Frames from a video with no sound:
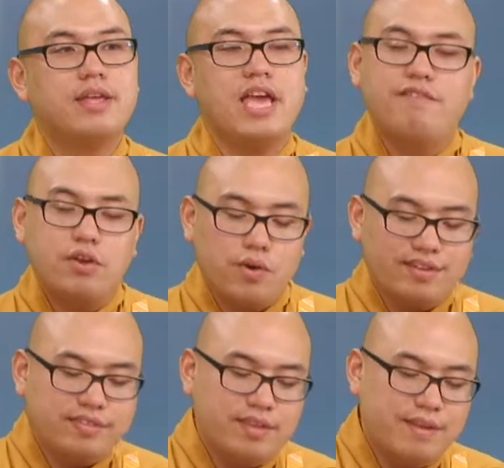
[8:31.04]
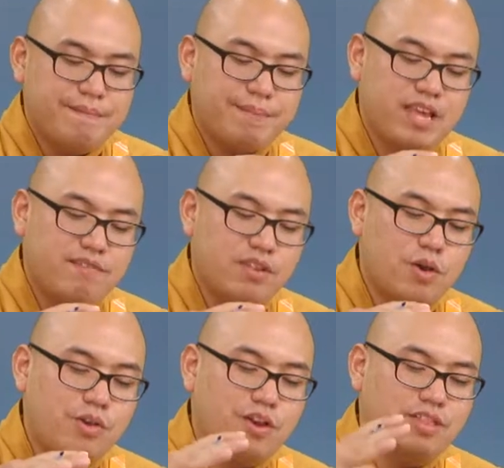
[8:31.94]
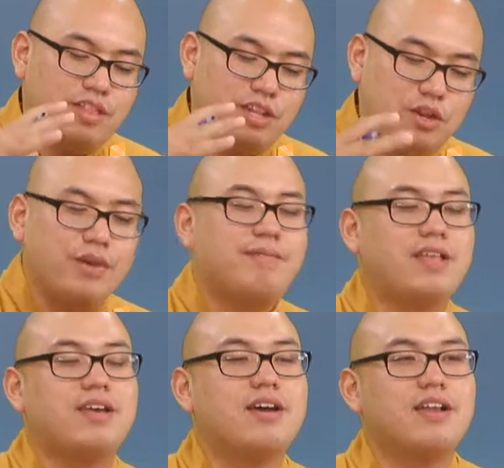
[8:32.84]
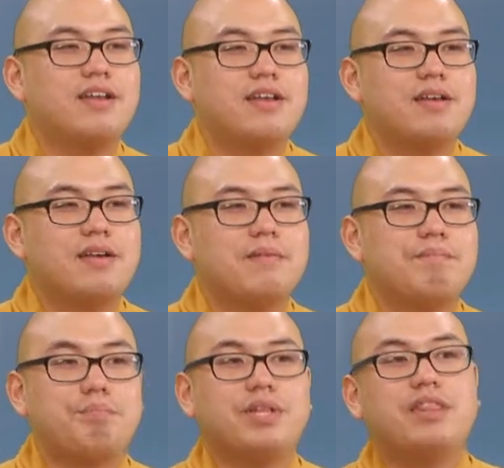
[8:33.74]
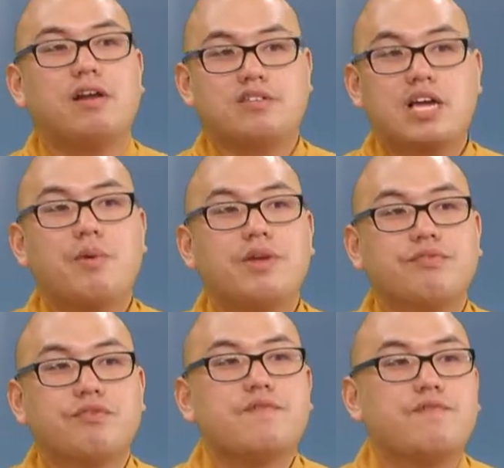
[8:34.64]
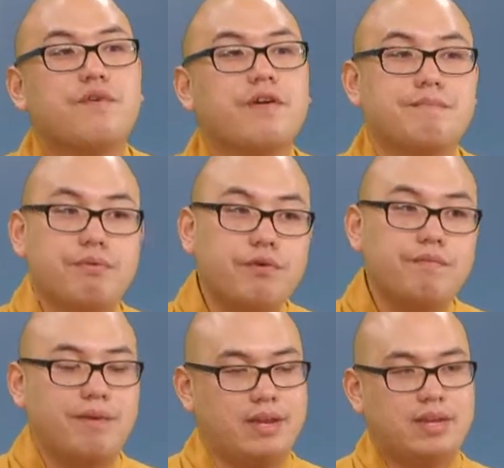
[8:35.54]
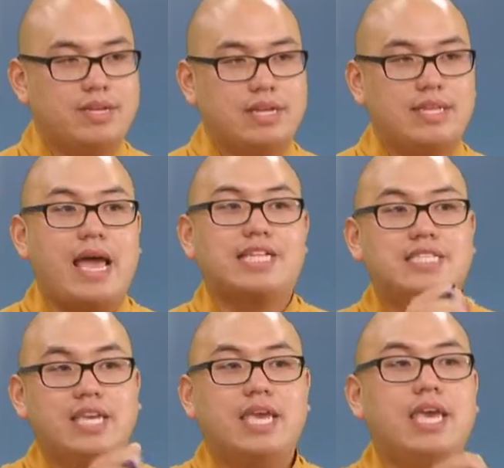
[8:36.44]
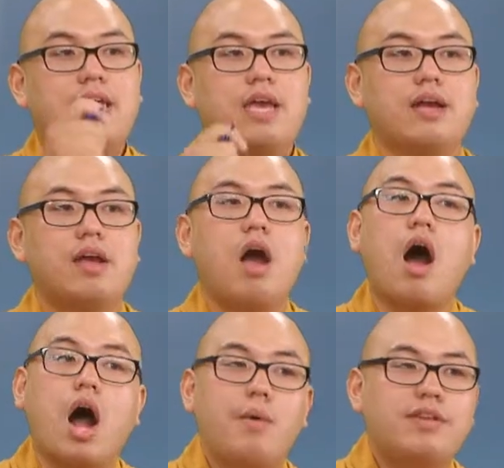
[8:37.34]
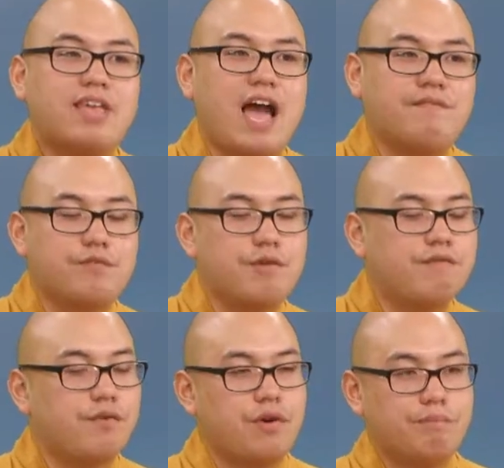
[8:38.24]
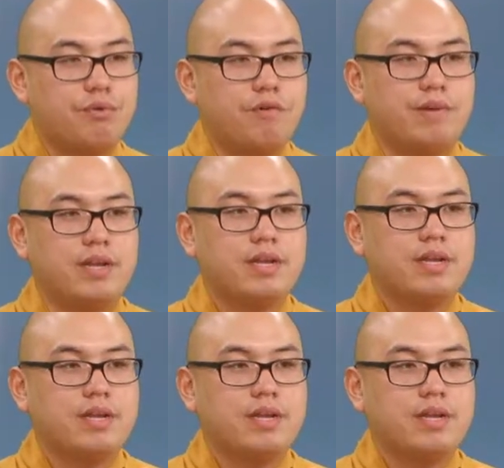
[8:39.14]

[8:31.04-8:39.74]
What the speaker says: Even though you're doing something good, but there's always room for improvement. That's the key here. Always have room for improvement.